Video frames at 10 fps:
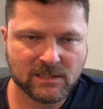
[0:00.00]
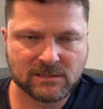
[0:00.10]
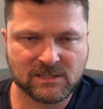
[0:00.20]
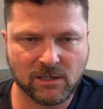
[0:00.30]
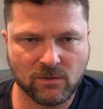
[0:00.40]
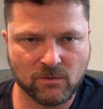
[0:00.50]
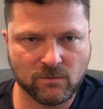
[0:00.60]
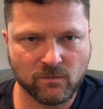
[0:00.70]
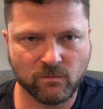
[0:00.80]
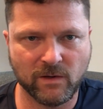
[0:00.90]

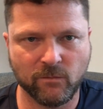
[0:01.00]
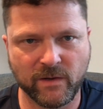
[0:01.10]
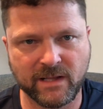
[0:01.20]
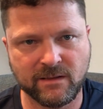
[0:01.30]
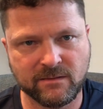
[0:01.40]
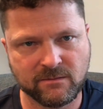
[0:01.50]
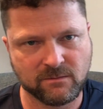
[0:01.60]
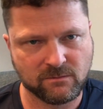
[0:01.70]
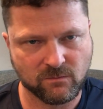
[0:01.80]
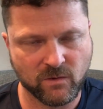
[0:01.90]
So when we
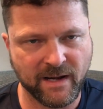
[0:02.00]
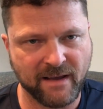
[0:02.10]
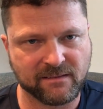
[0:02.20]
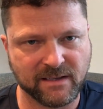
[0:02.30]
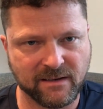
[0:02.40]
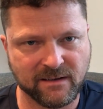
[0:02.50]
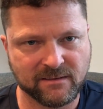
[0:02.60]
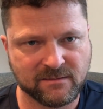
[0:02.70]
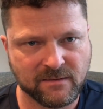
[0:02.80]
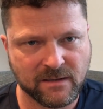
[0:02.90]
went out
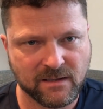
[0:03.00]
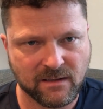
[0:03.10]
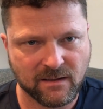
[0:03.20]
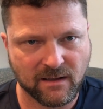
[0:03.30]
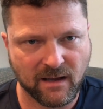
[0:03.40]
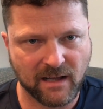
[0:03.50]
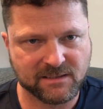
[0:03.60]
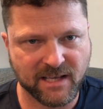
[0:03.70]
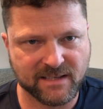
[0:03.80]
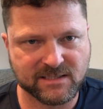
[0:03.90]
there, I
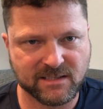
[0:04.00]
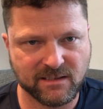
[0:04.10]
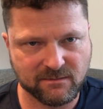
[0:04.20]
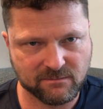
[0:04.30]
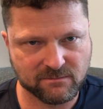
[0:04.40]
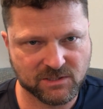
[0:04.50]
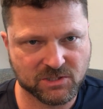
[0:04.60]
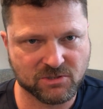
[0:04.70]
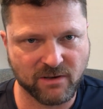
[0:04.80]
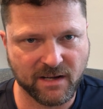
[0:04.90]
tested it
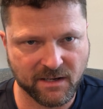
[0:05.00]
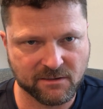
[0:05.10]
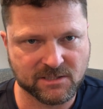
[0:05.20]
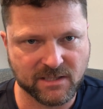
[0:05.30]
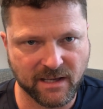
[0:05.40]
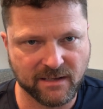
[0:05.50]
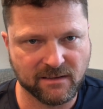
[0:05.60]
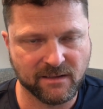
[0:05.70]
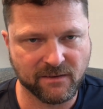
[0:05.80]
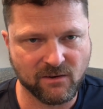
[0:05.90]
just straight interstate,
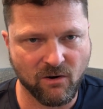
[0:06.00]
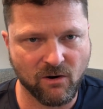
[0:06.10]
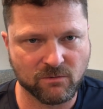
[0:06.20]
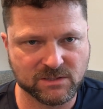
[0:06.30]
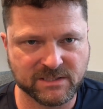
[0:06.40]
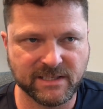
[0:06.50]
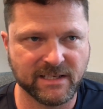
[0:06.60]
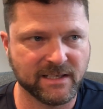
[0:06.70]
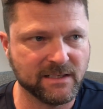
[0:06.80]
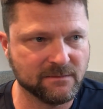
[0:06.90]
and the car was
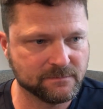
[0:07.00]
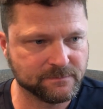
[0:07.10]
getting